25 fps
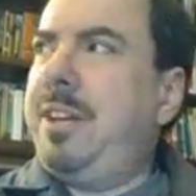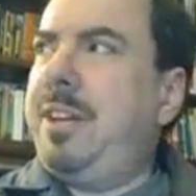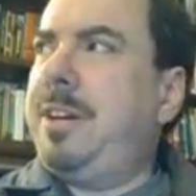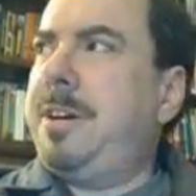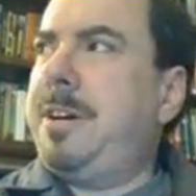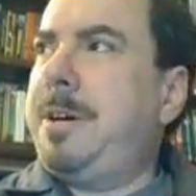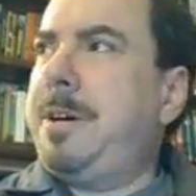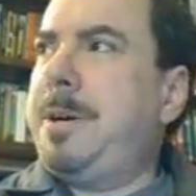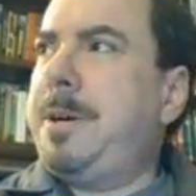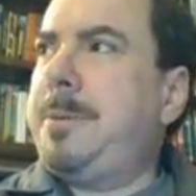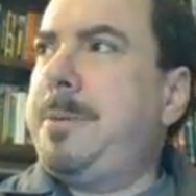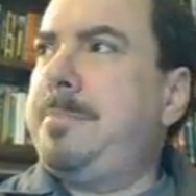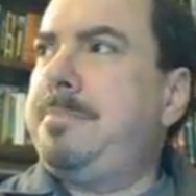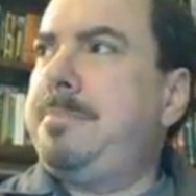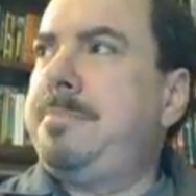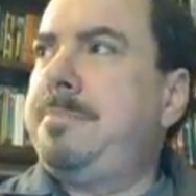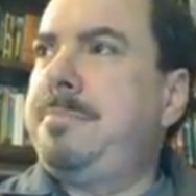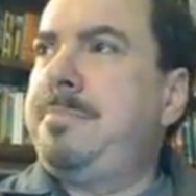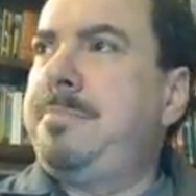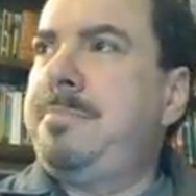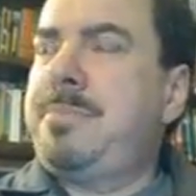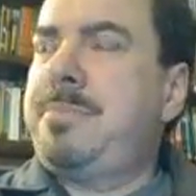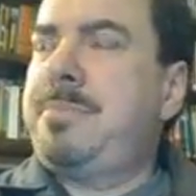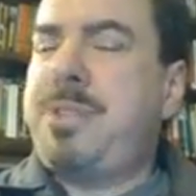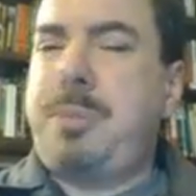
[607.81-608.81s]
um,
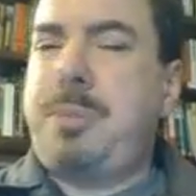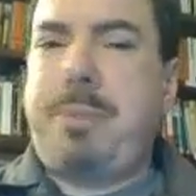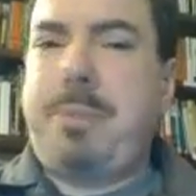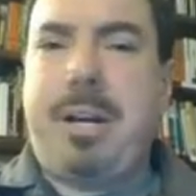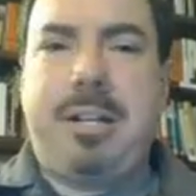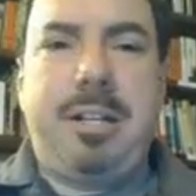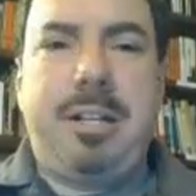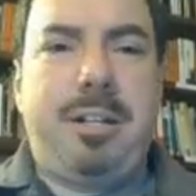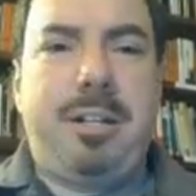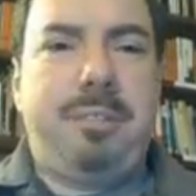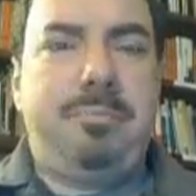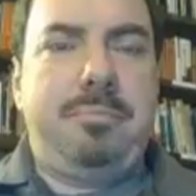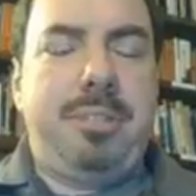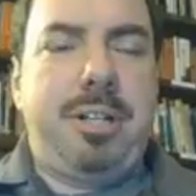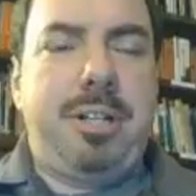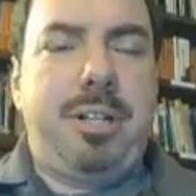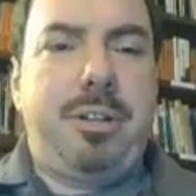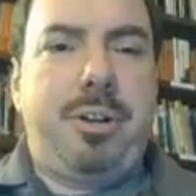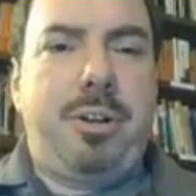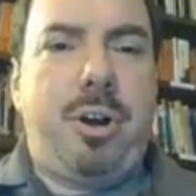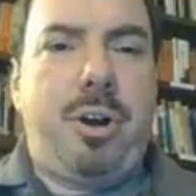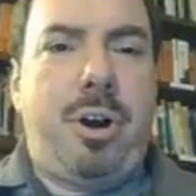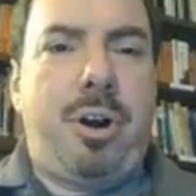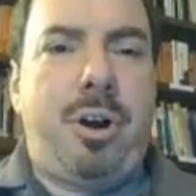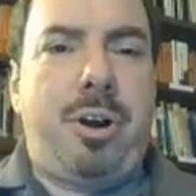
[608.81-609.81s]
some kind of
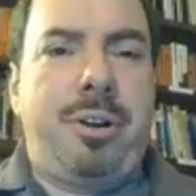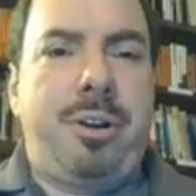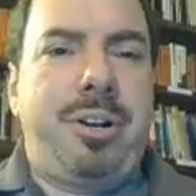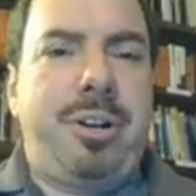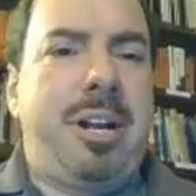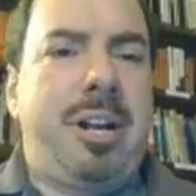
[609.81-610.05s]
little card.